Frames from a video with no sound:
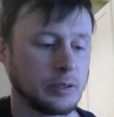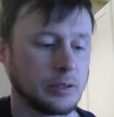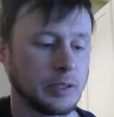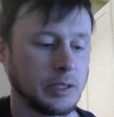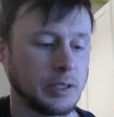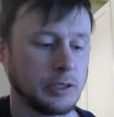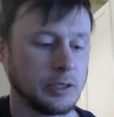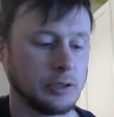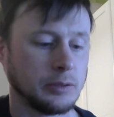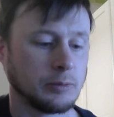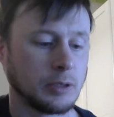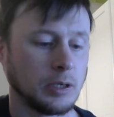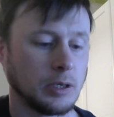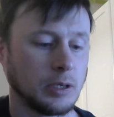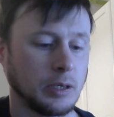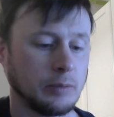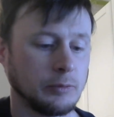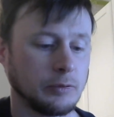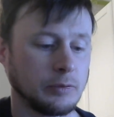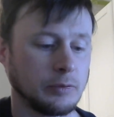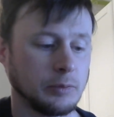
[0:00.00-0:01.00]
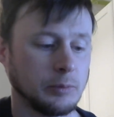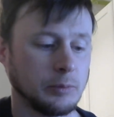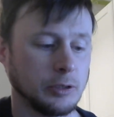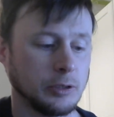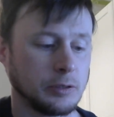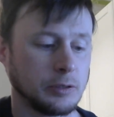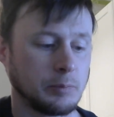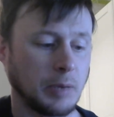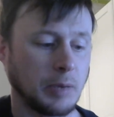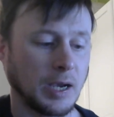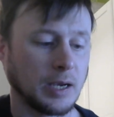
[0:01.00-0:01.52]
Daydream climbed off the
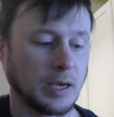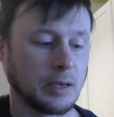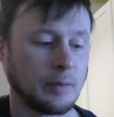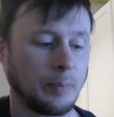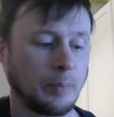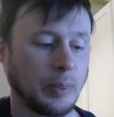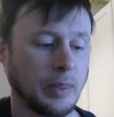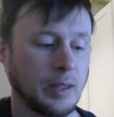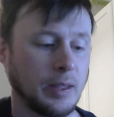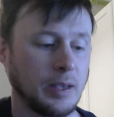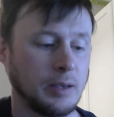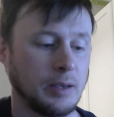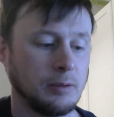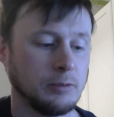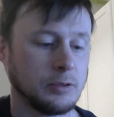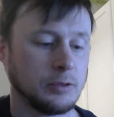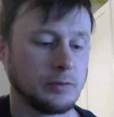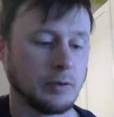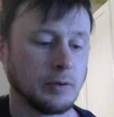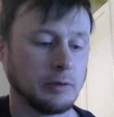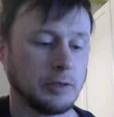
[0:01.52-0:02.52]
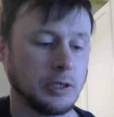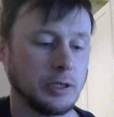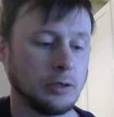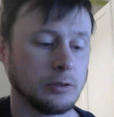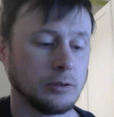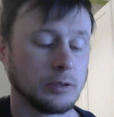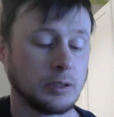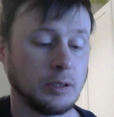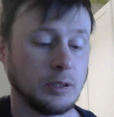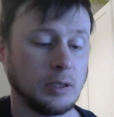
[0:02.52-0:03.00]
bird's back. It was very hot.